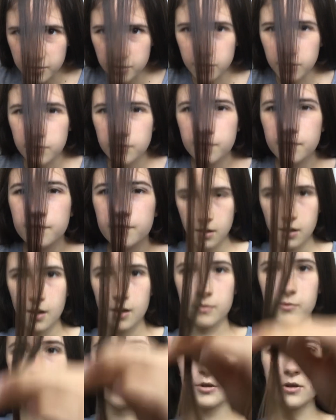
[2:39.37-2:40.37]
you know?
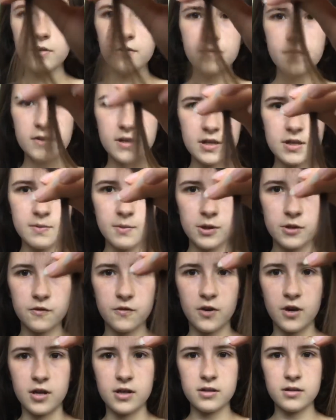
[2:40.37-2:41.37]
I'm gonna go for this much
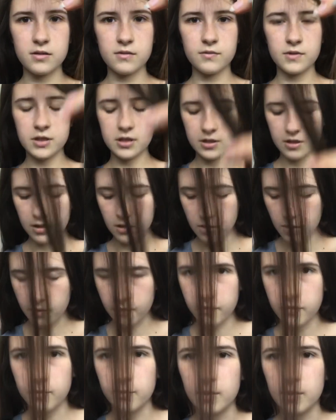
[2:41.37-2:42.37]
first, which is a lot for